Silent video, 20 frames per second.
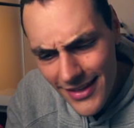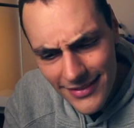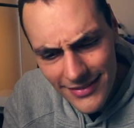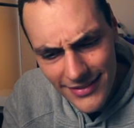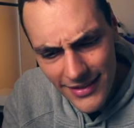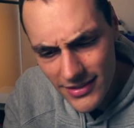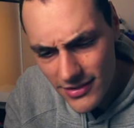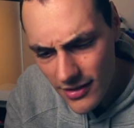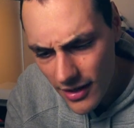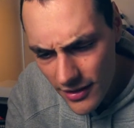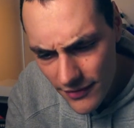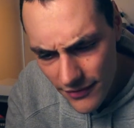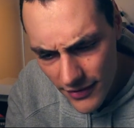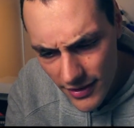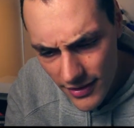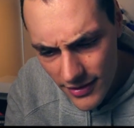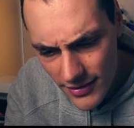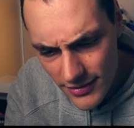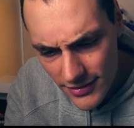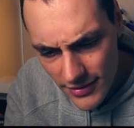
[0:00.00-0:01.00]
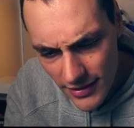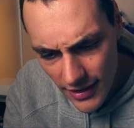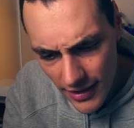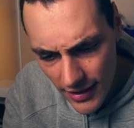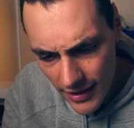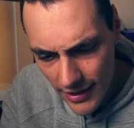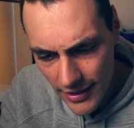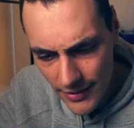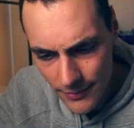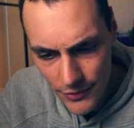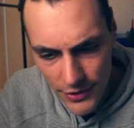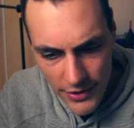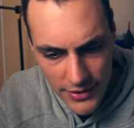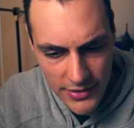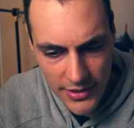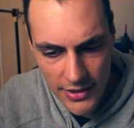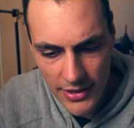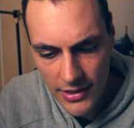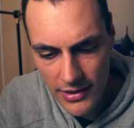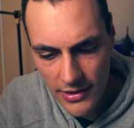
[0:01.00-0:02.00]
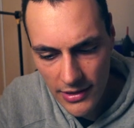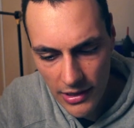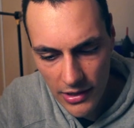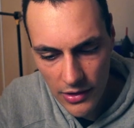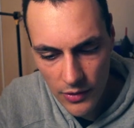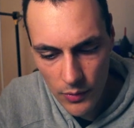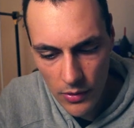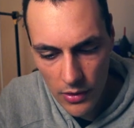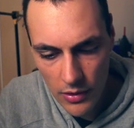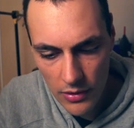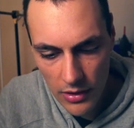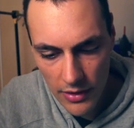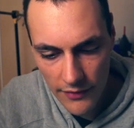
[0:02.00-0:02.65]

that's kind of it. You can see here the other roll.